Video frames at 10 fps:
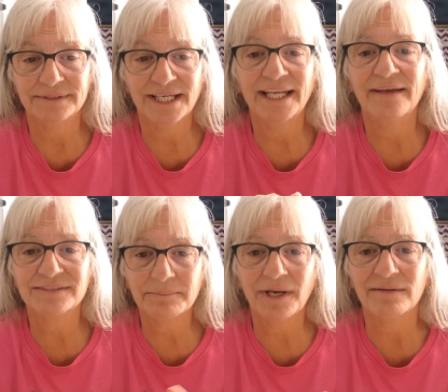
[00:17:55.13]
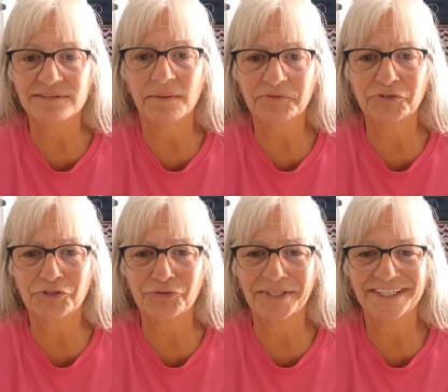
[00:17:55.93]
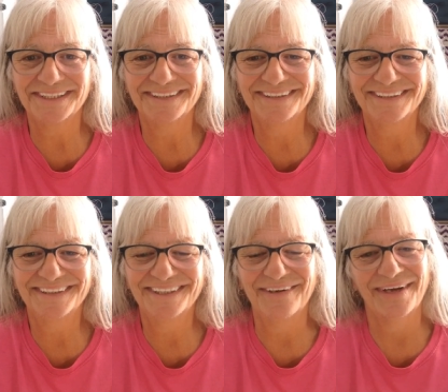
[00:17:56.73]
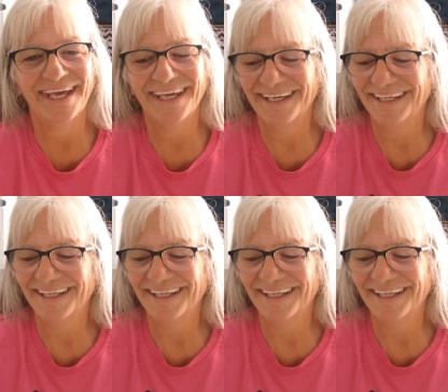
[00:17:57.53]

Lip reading: It's got to have some kind of substance to it. Okay?